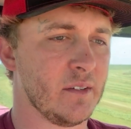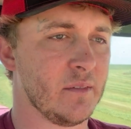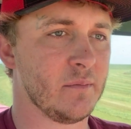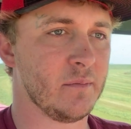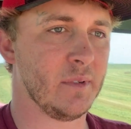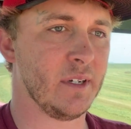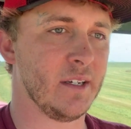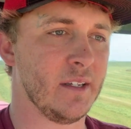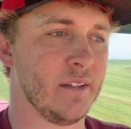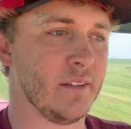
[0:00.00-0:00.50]

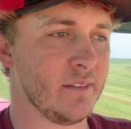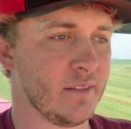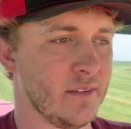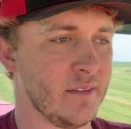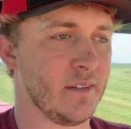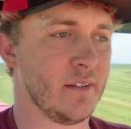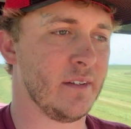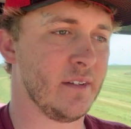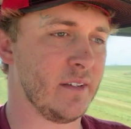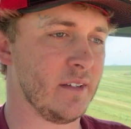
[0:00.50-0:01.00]
But
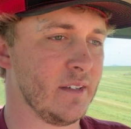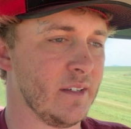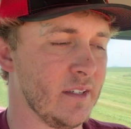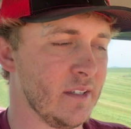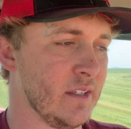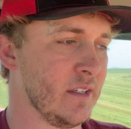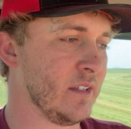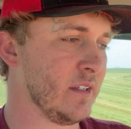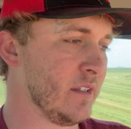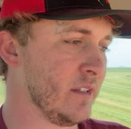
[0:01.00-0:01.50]

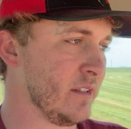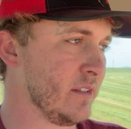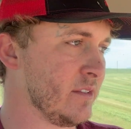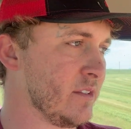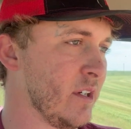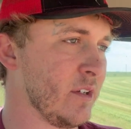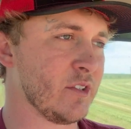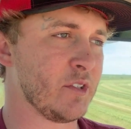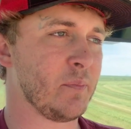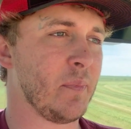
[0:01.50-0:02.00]

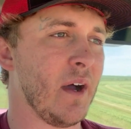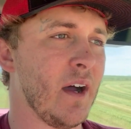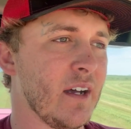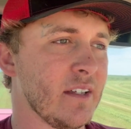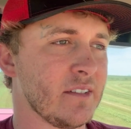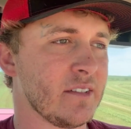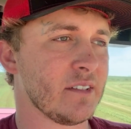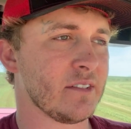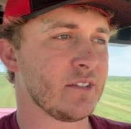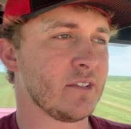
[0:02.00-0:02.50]
some
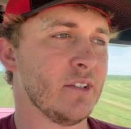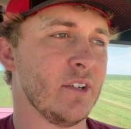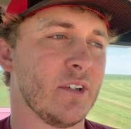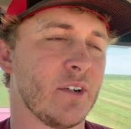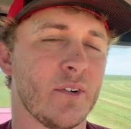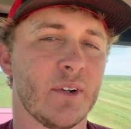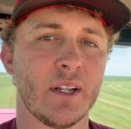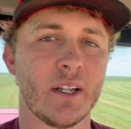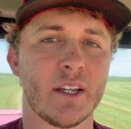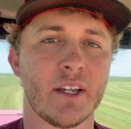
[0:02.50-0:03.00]
spots it's doing
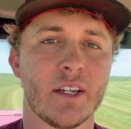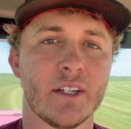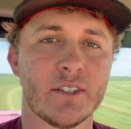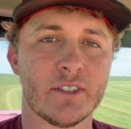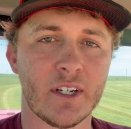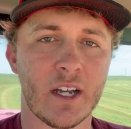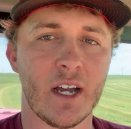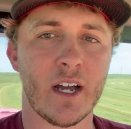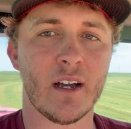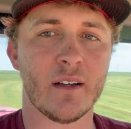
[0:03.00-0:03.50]
a really good
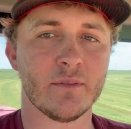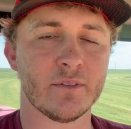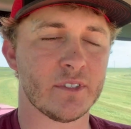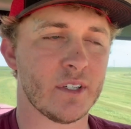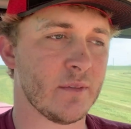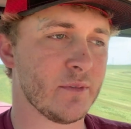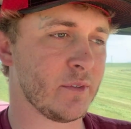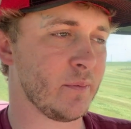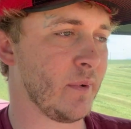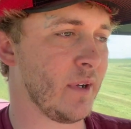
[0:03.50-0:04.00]
job.
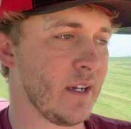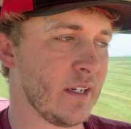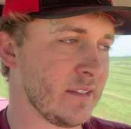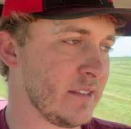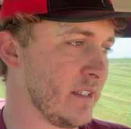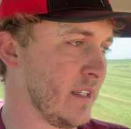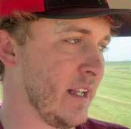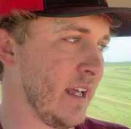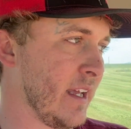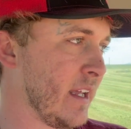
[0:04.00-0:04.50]
Some
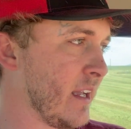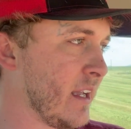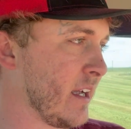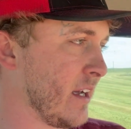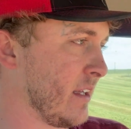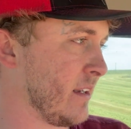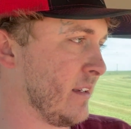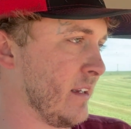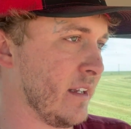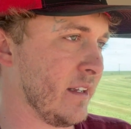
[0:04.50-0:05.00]
spots it ain't
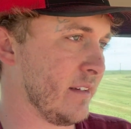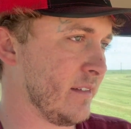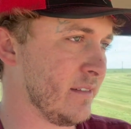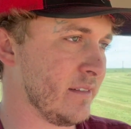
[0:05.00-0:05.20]
cutting it.